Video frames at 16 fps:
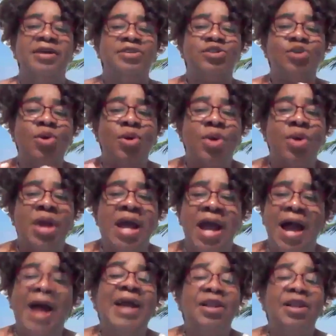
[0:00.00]
So
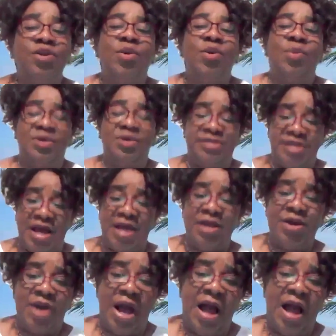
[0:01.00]
I know what I,